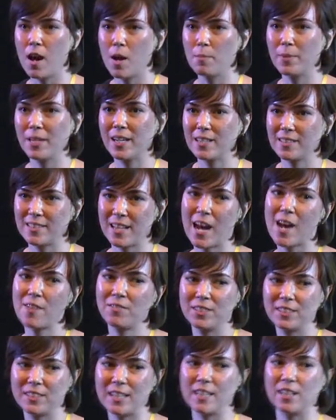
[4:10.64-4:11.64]
because they have
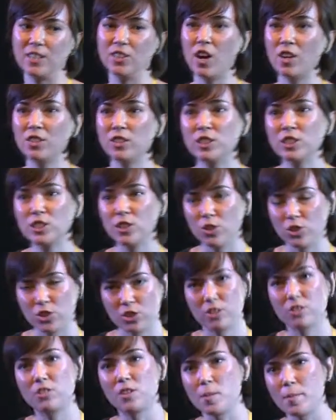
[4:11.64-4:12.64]
to sign a
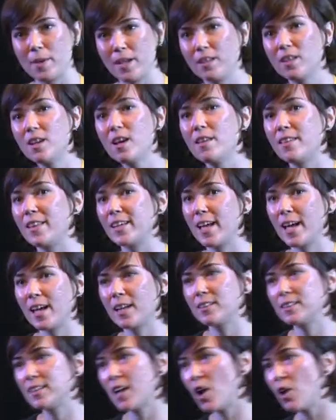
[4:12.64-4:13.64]
non-disclosure agreement. They
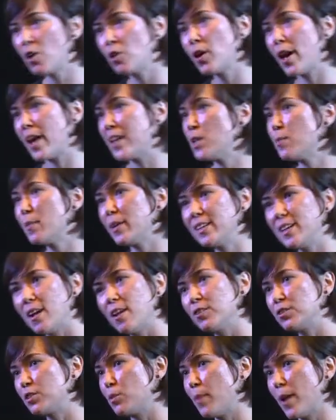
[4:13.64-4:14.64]
can't tell anybody
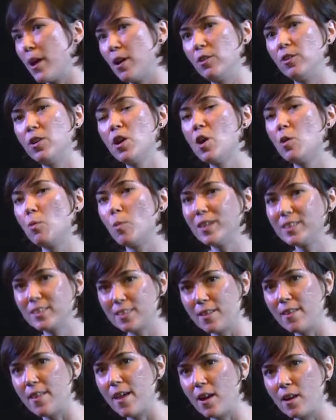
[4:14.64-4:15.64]
else about what's
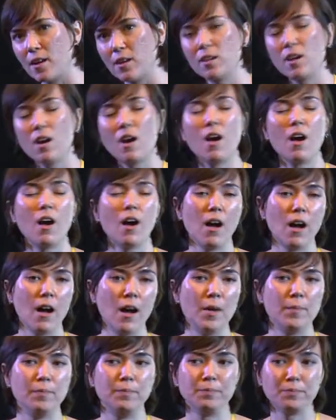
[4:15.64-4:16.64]
in there.
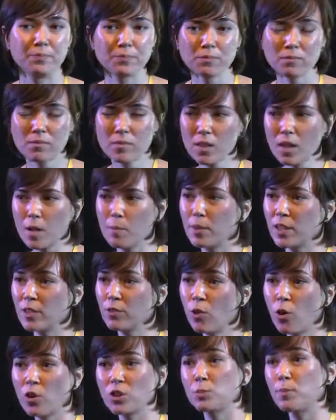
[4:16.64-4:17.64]
But
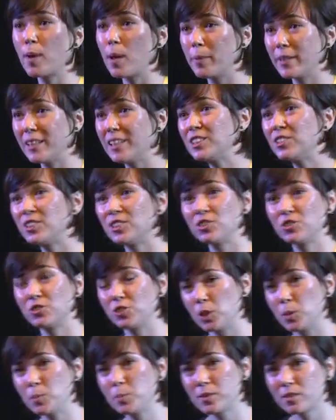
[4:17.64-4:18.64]
of course, public interest
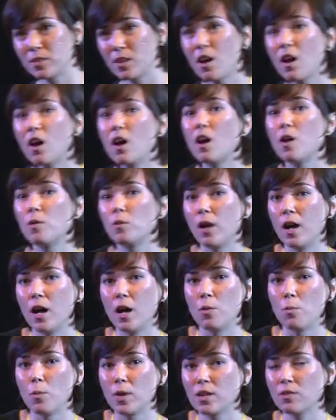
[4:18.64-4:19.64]
groups,
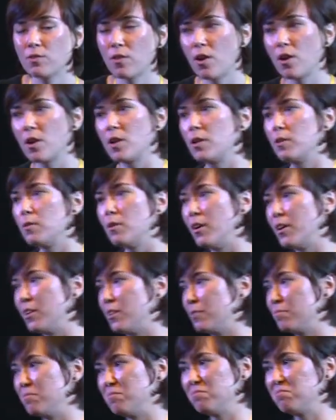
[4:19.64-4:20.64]
one of
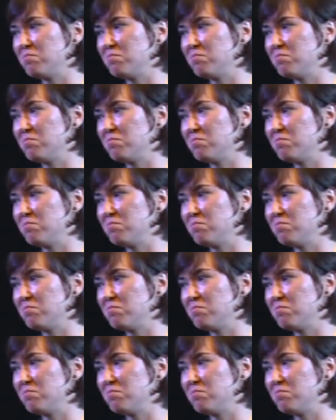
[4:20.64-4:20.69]
our